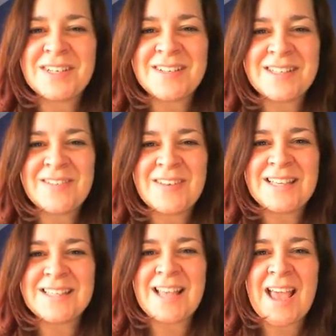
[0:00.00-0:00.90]

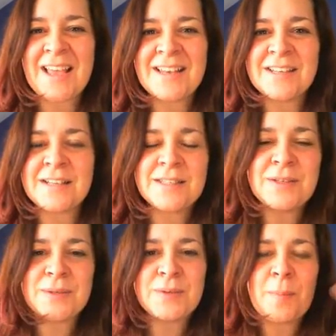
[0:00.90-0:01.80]
CVs, and I'll see
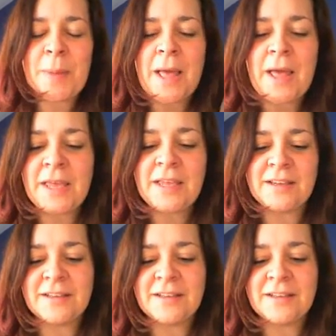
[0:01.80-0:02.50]
you soon. Bye!